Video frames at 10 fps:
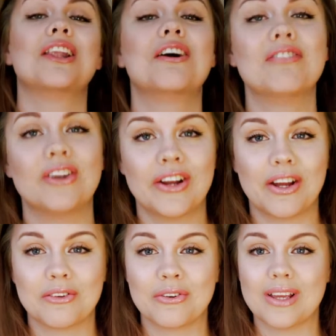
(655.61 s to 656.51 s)
love their
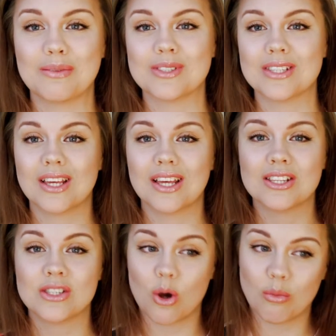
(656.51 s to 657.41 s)
hand creams
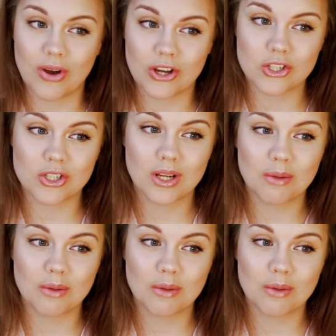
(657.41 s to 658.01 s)
so much,